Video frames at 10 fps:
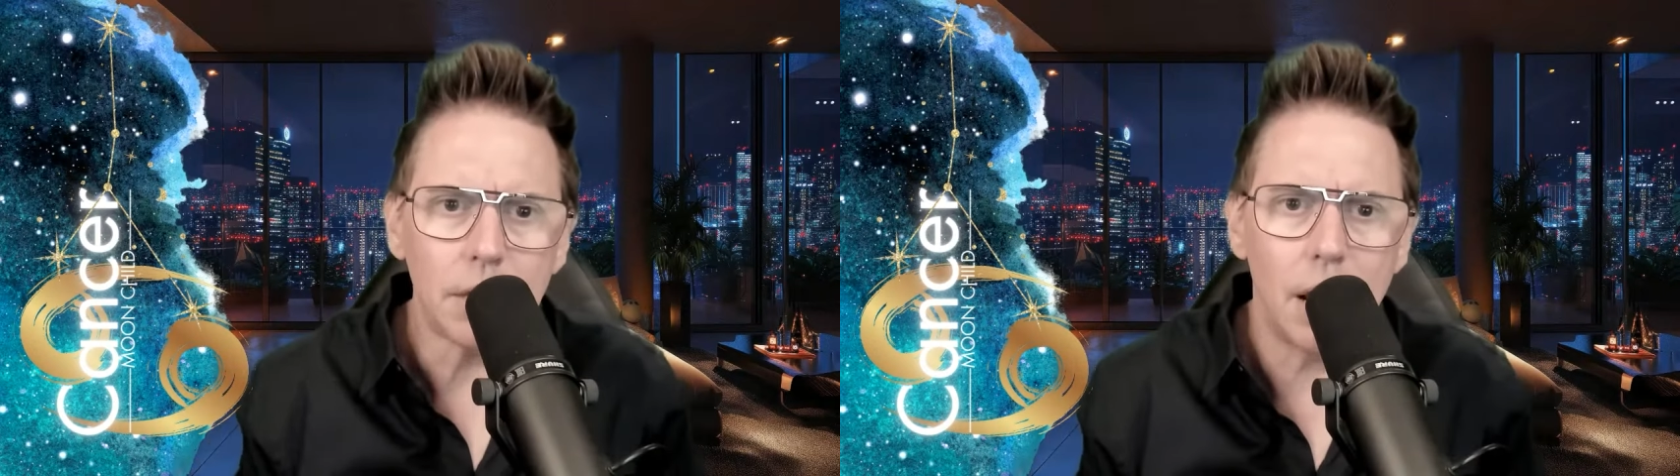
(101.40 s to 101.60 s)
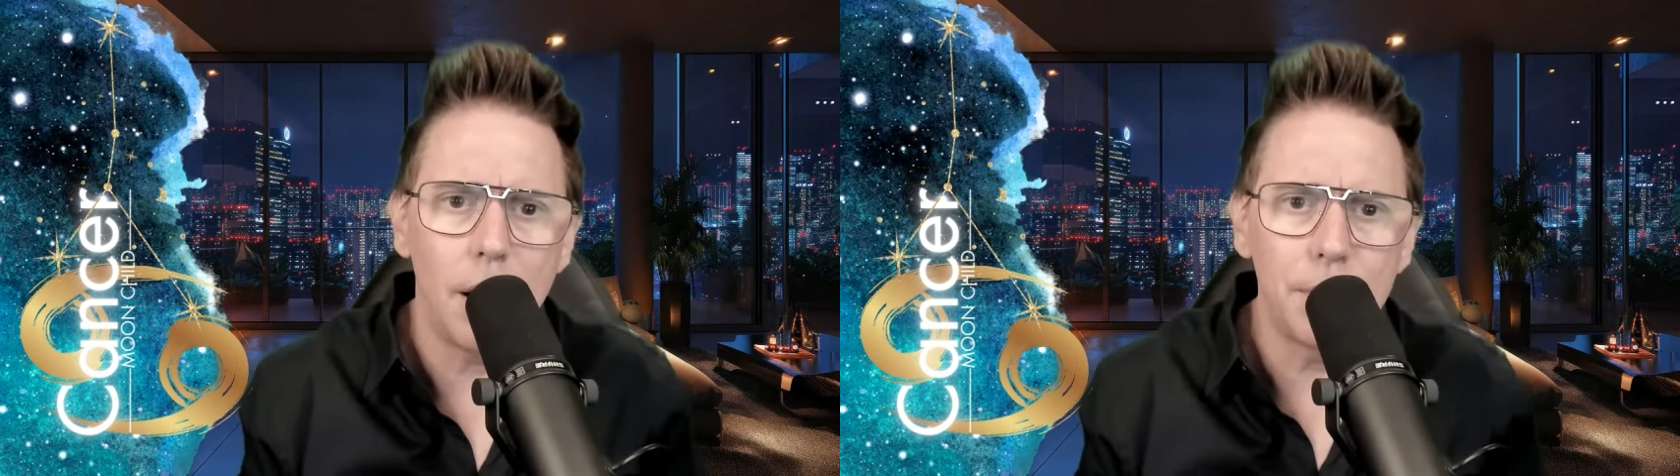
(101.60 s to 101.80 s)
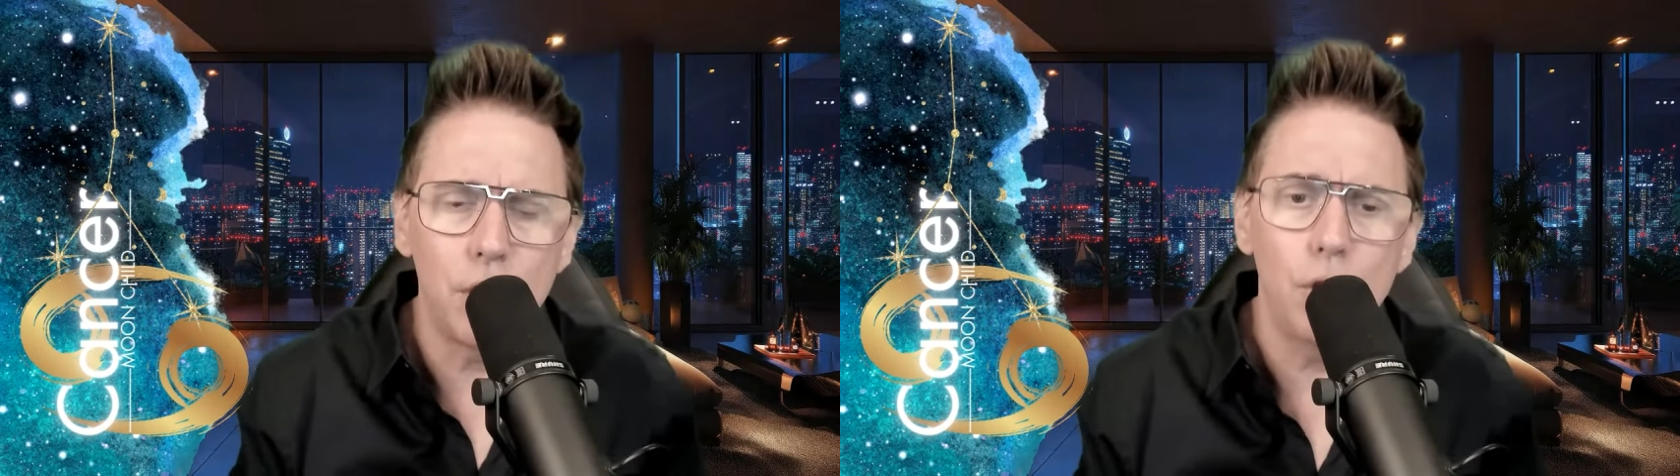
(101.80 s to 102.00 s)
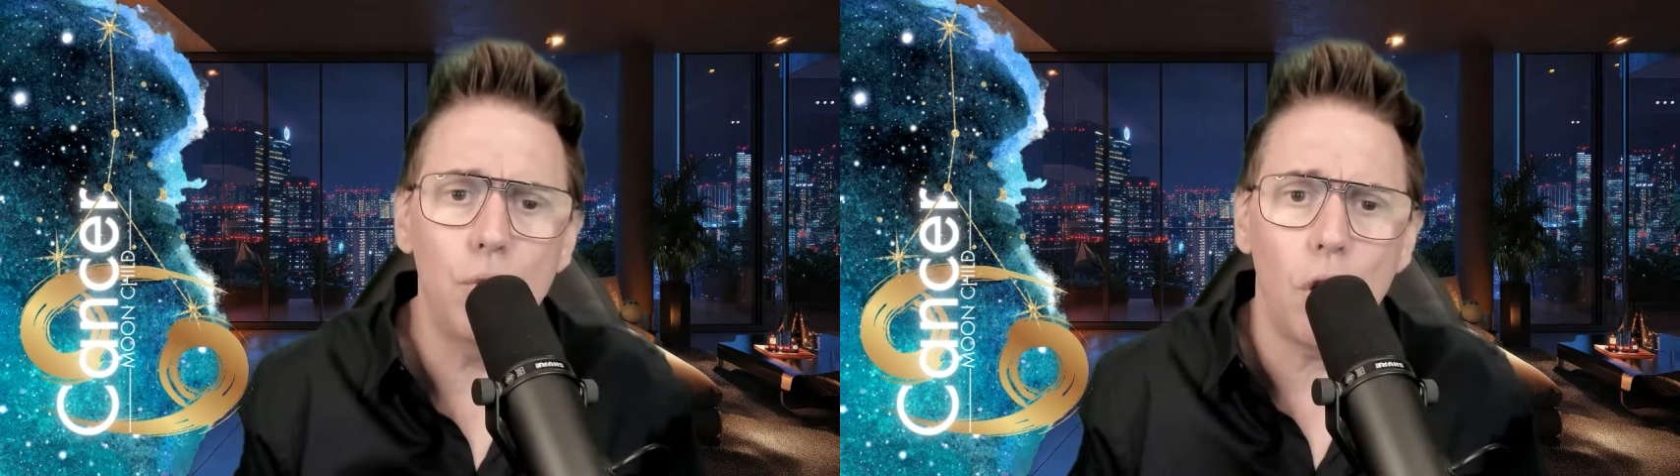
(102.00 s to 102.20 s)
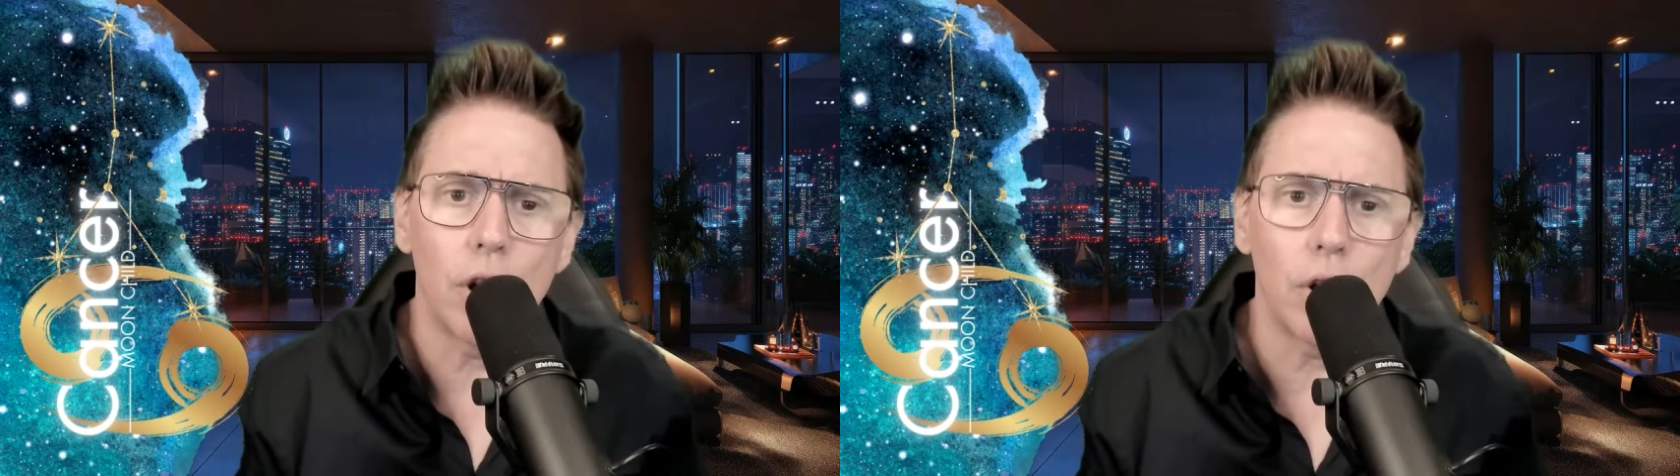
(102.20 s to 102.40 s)
um,
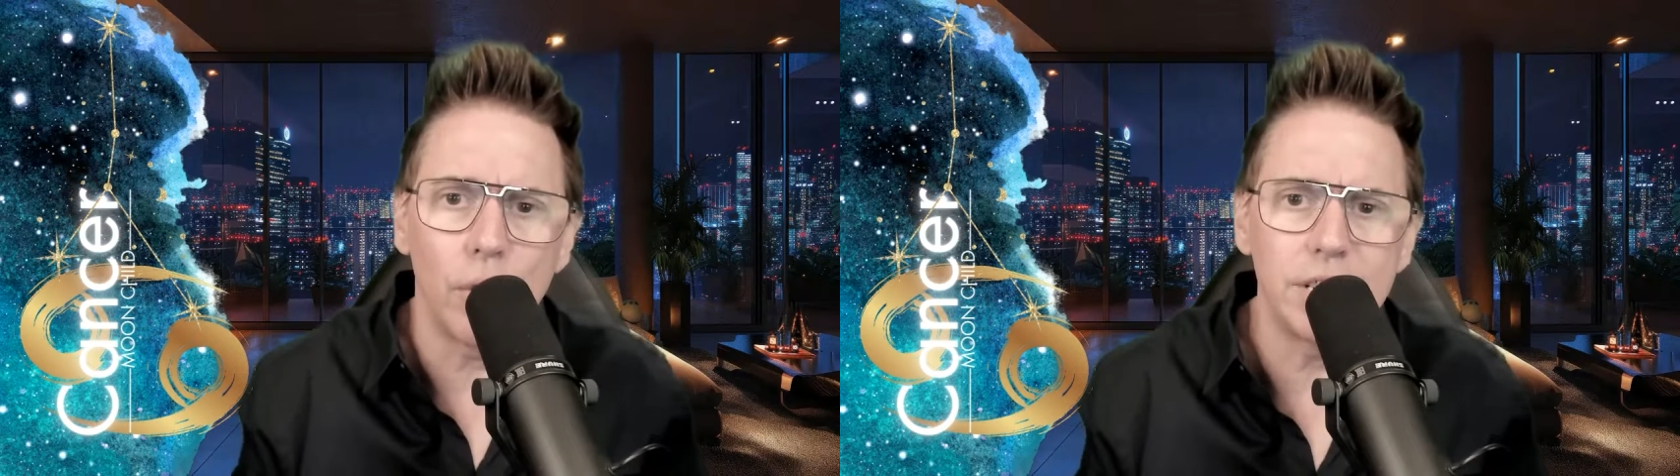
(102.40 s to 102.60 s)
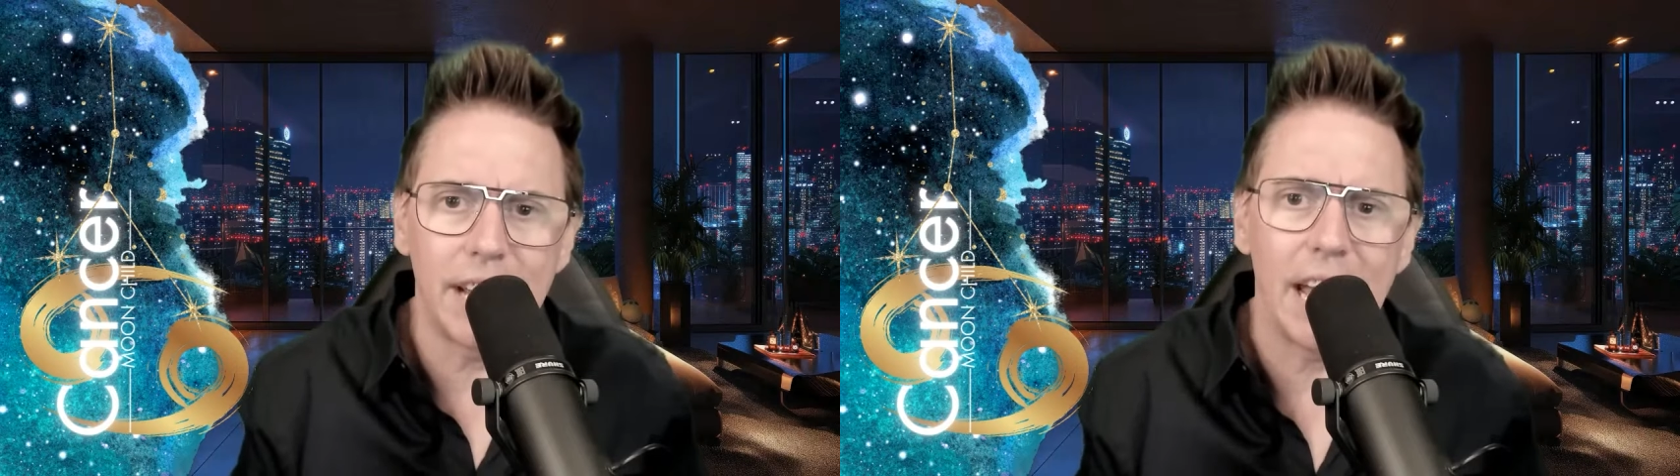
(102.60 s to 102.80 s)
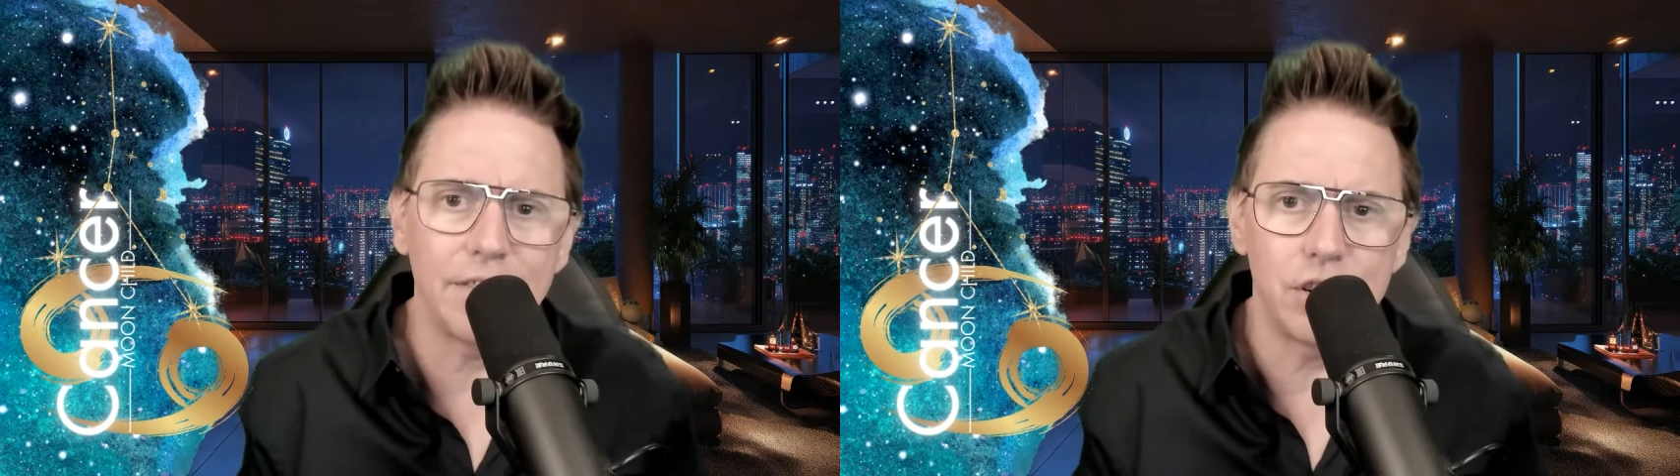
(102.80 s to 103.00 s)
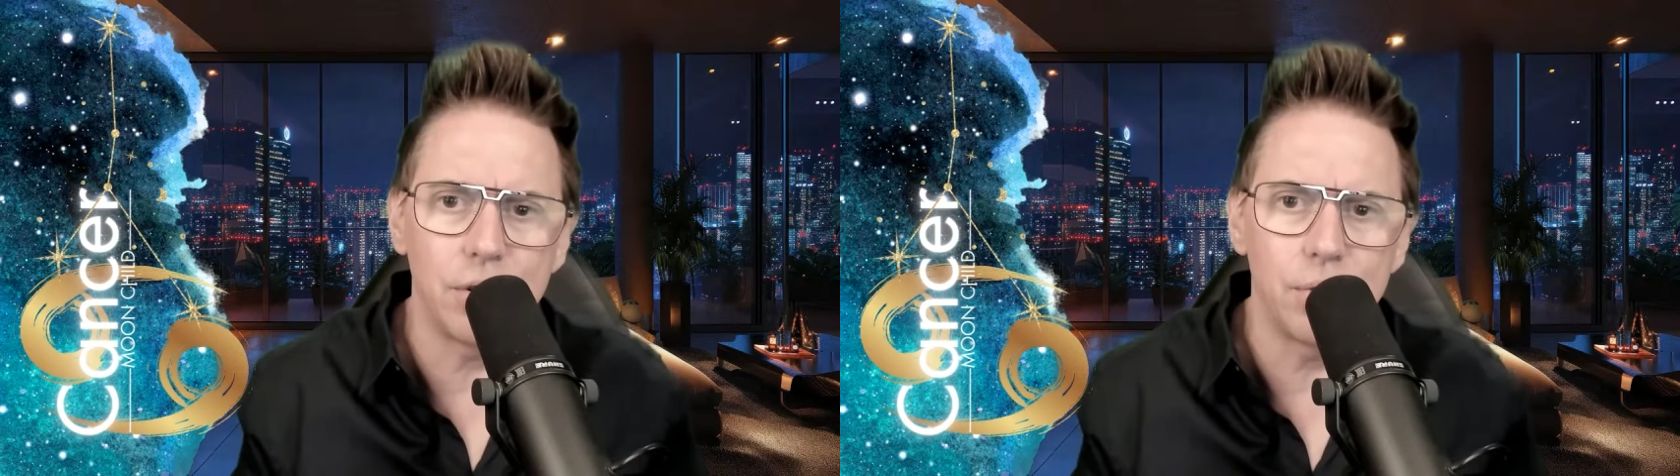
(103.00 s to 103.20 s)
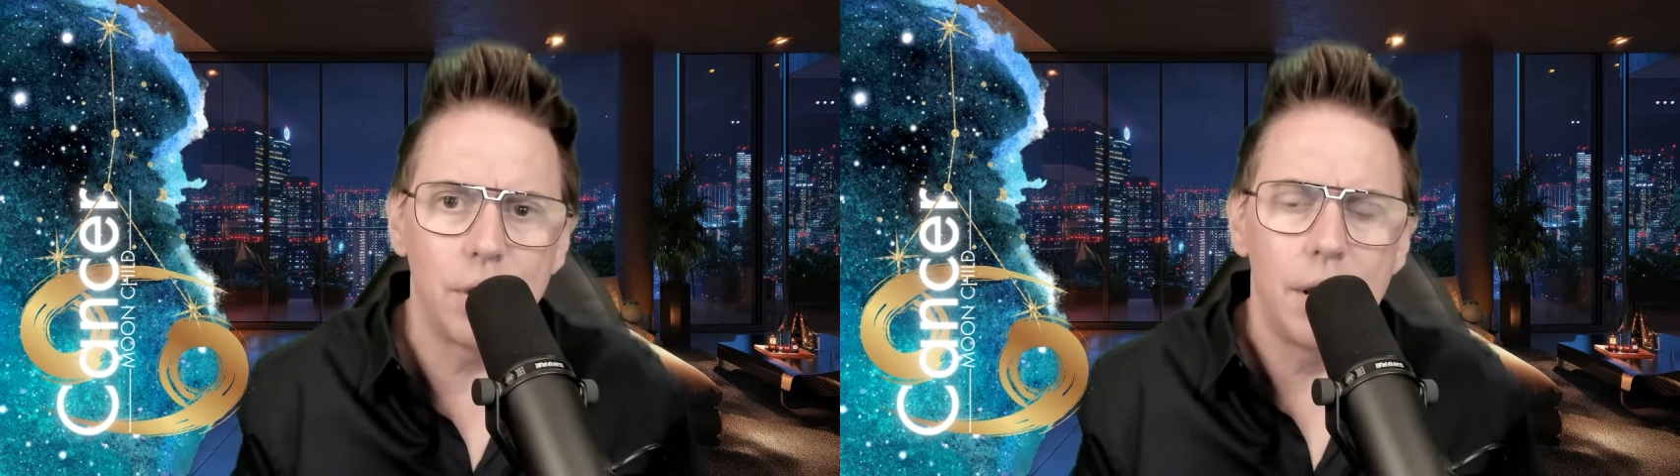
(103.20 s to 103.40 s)
you are going to have
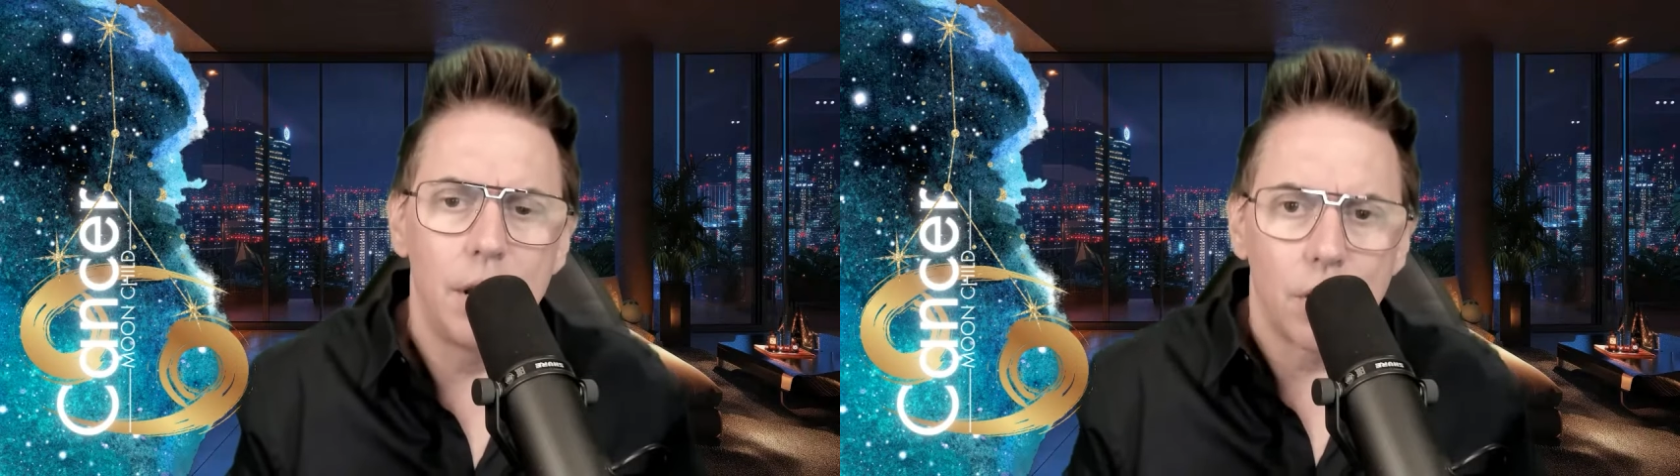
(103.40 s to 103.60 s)
to